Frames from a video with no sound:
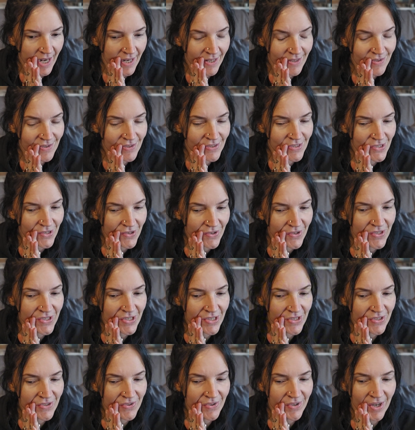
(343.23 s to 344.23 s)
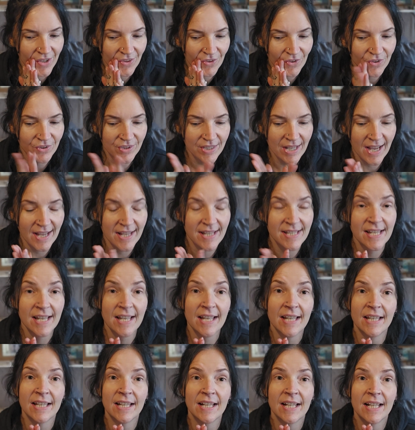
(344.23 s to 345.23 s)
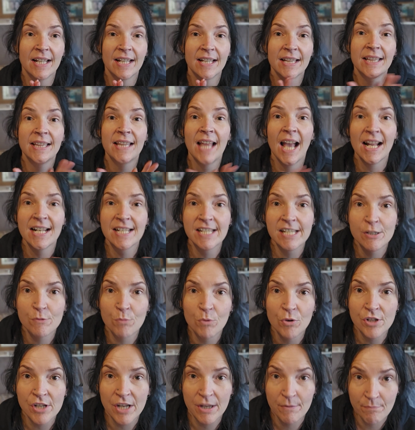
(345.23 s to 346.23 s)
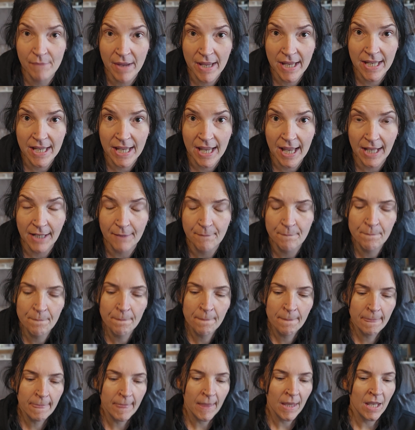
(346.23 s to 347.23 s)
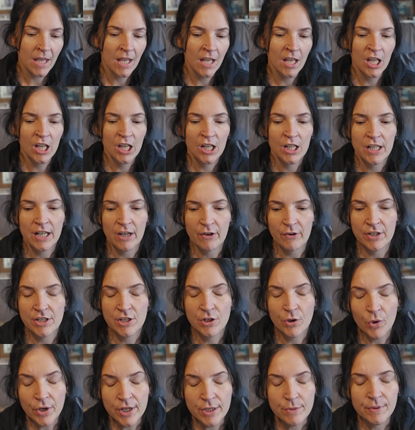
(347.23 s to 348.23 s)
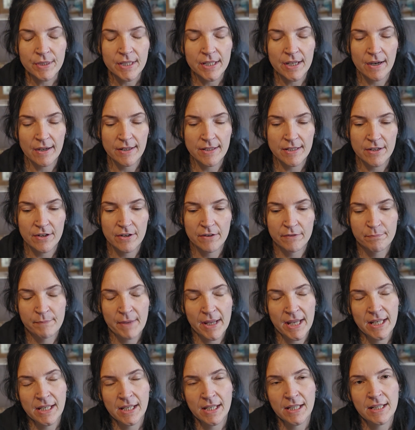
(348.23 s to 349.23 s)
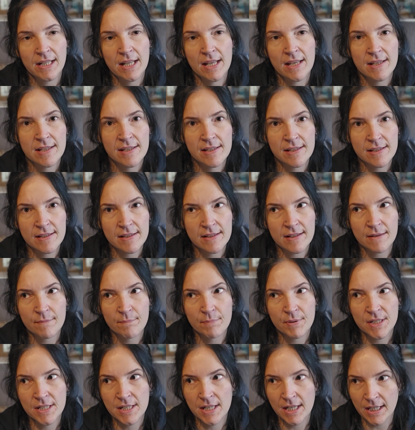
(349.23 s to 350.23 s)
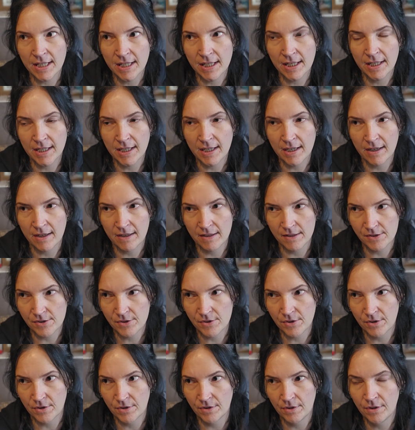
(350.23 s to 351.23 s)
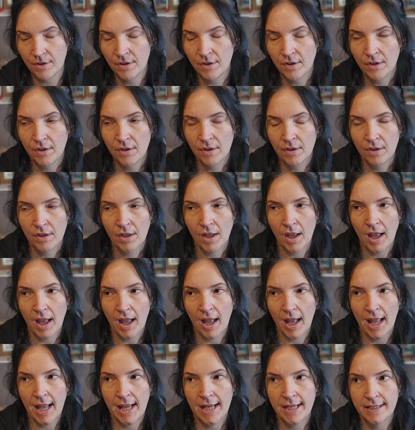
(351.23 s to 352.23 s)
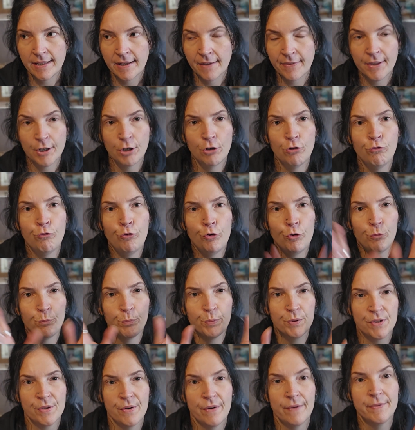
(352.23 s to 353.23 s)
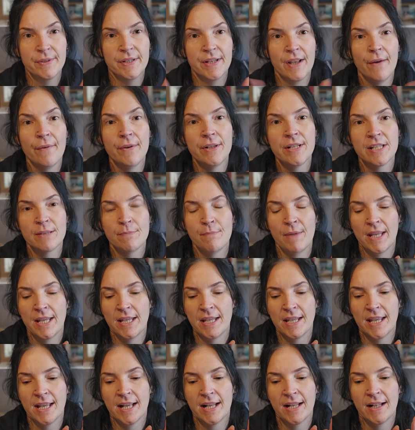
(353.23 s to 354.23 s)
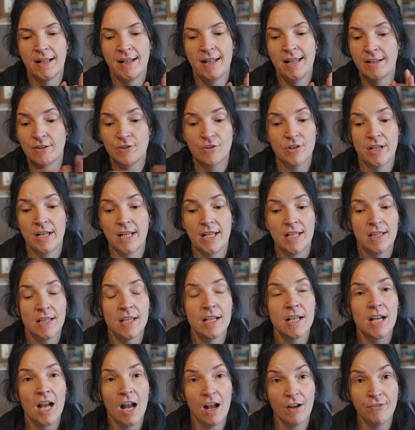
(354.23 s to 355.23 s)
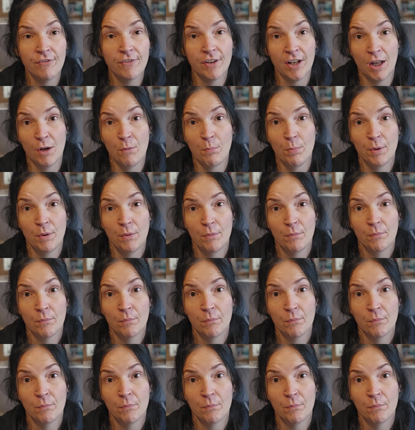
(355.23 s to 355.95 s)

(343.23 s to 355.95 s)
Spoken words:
And as soon as I saw it, I thought, that is it. That is what I'm making. Now, I toyed with the idea of making this particular cast on another group, so I was going to make it literally the Cuff Club.